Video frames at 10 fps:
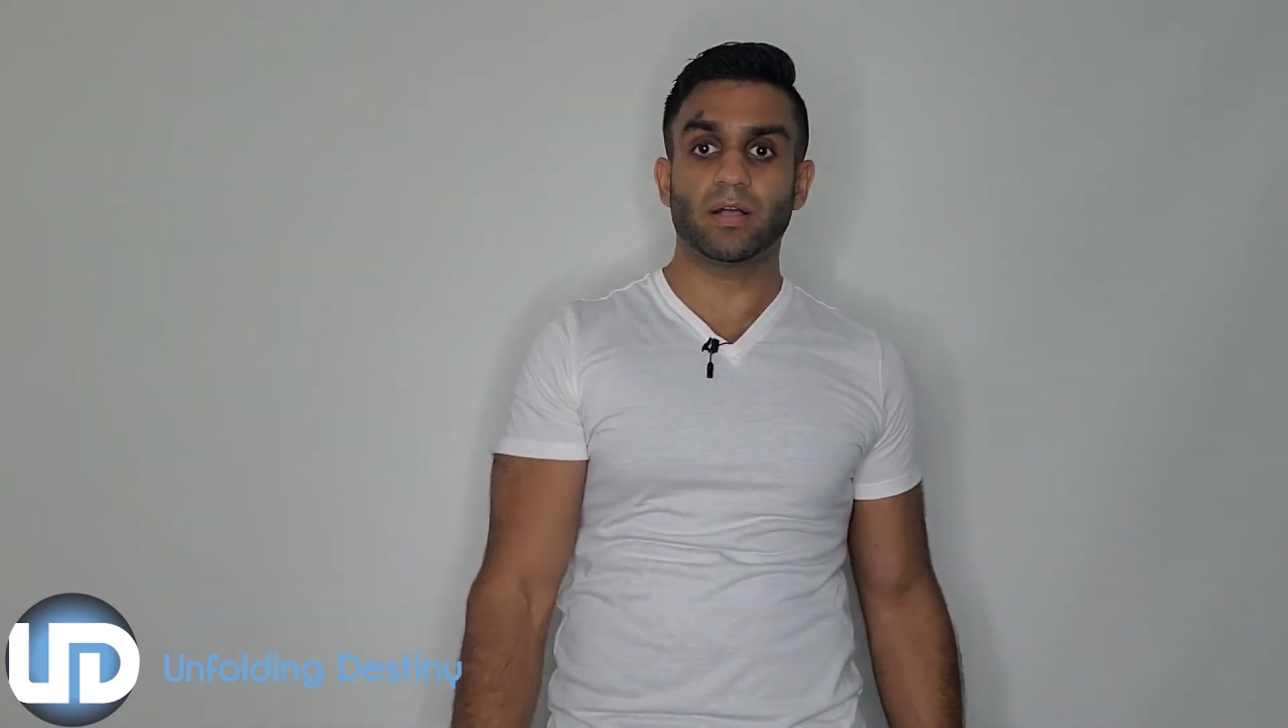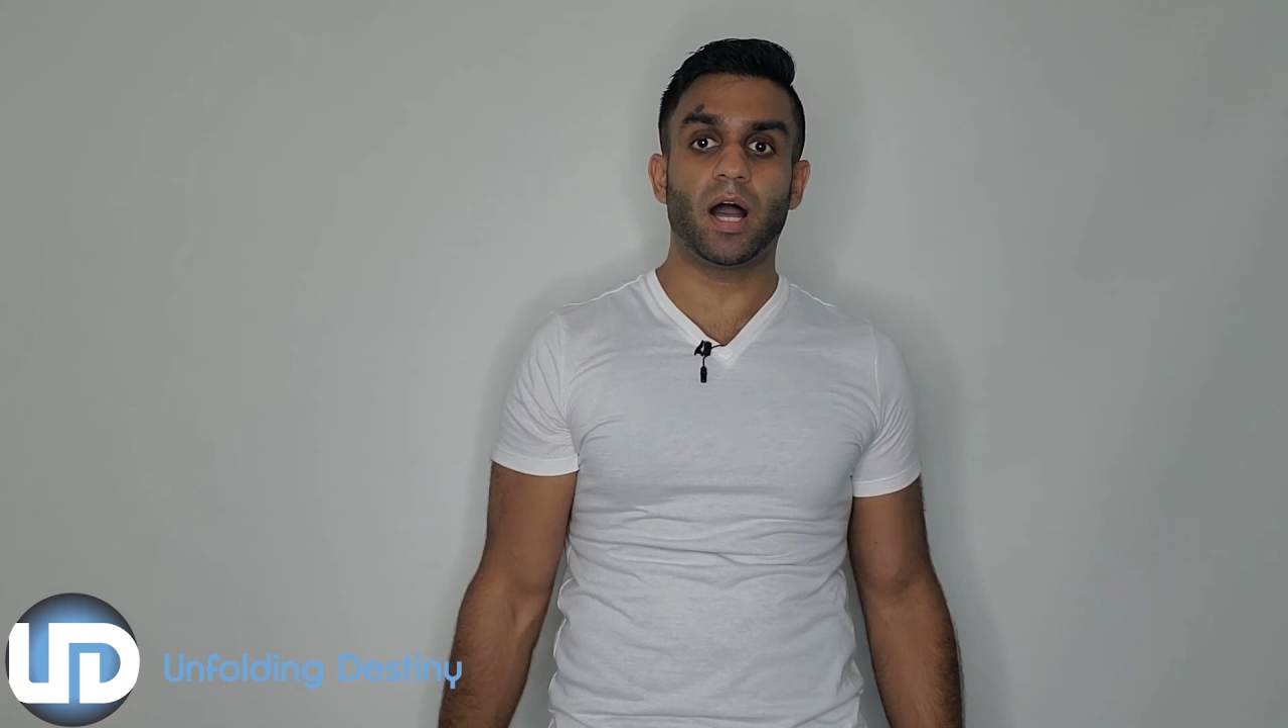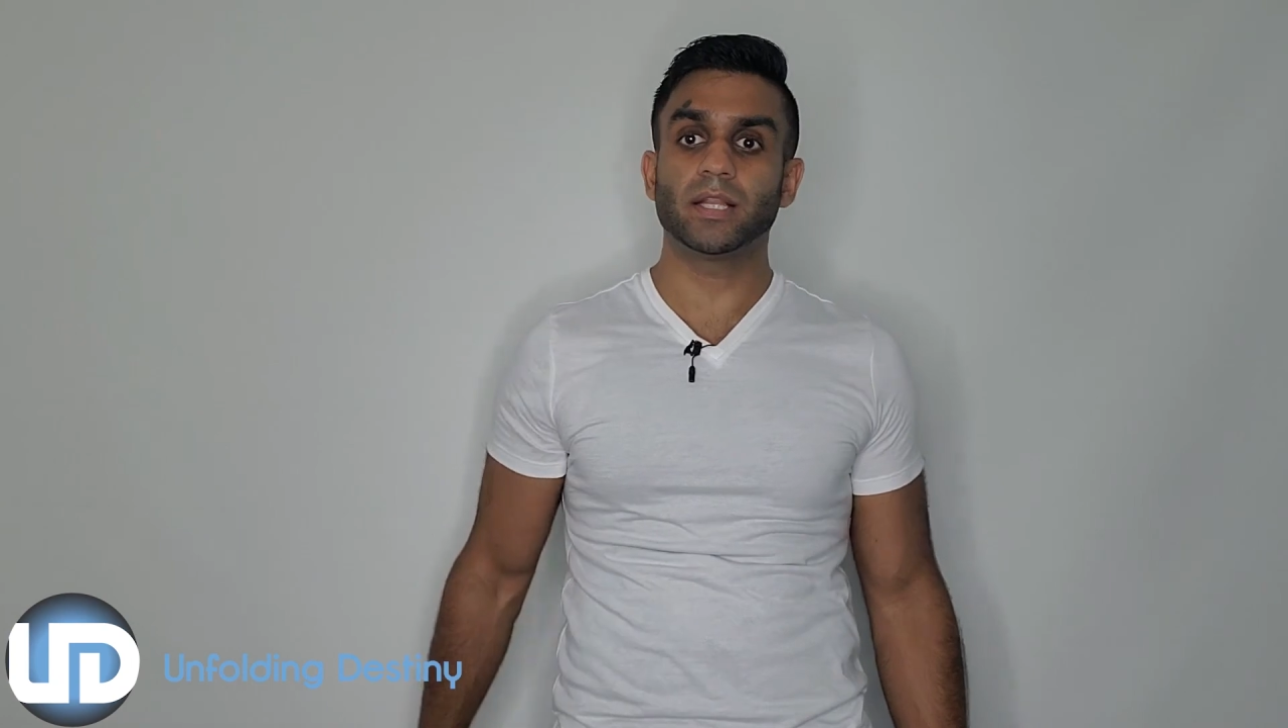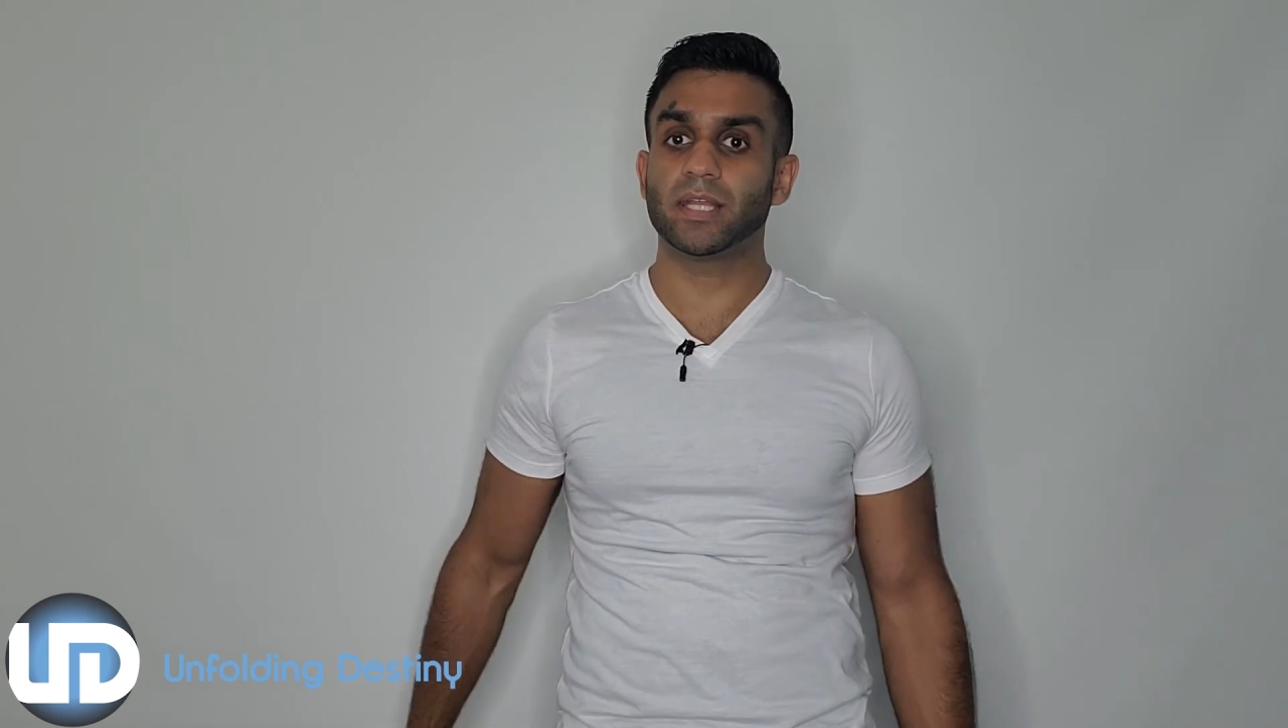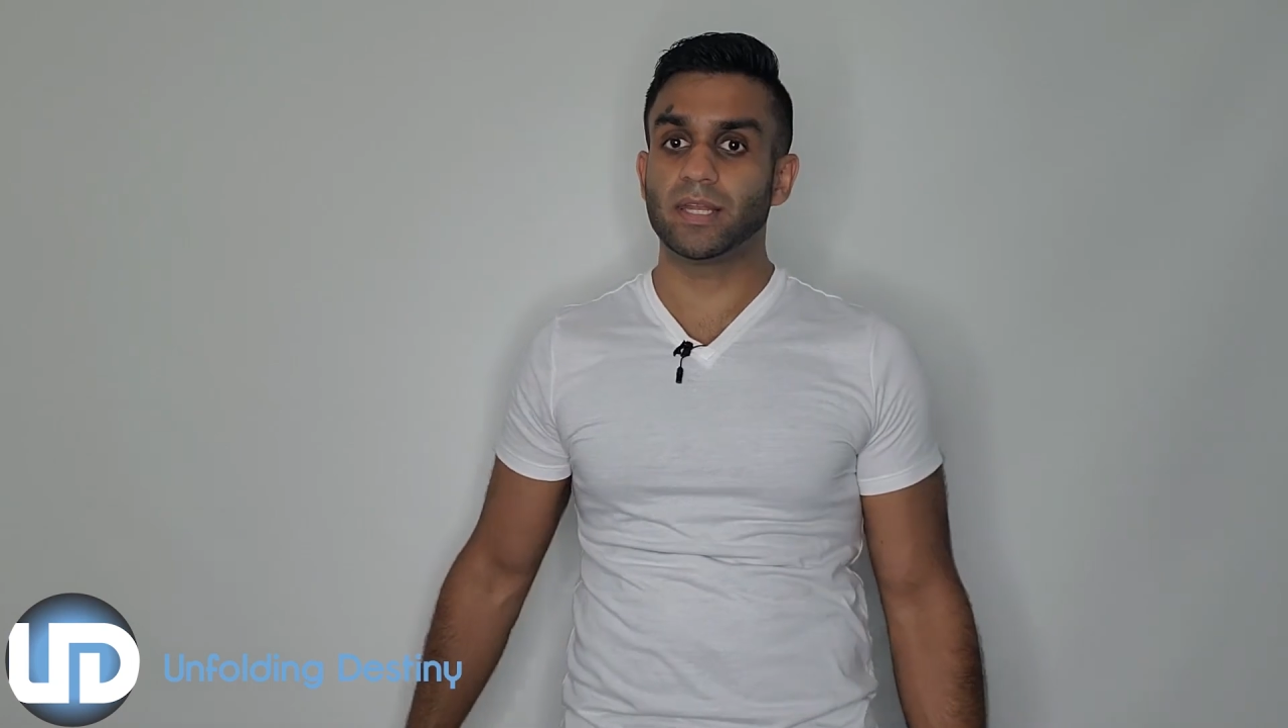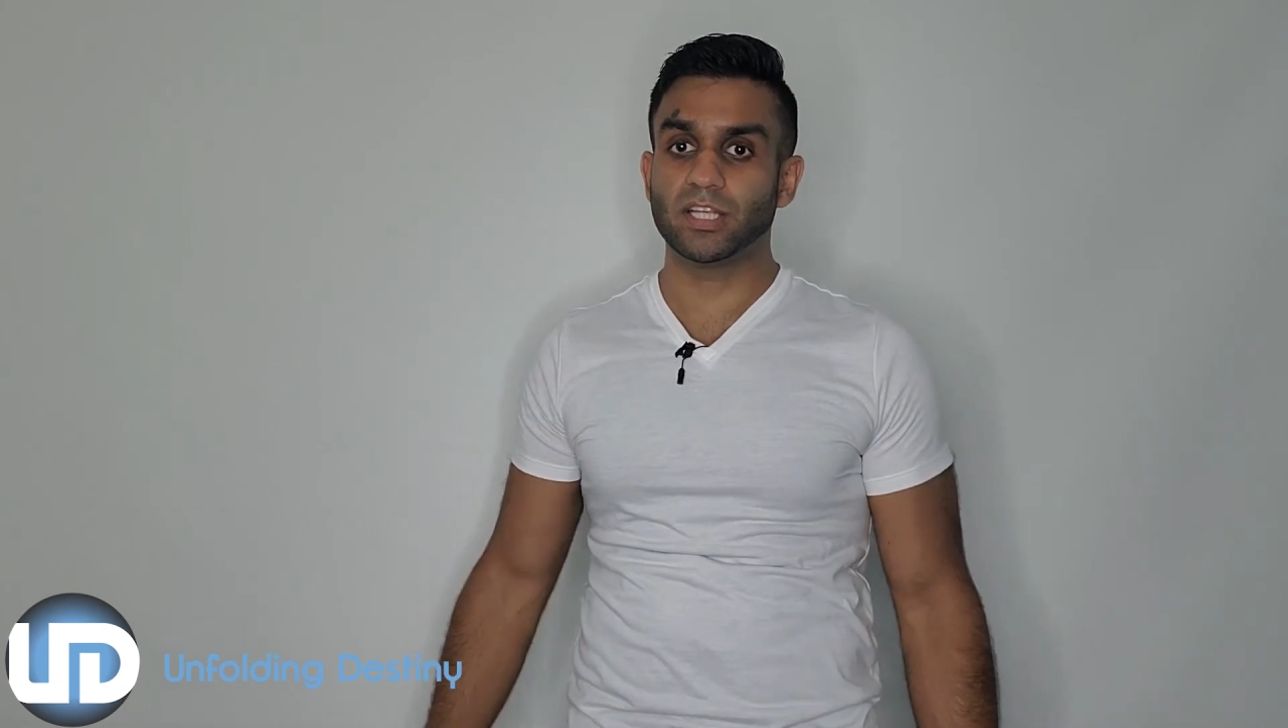content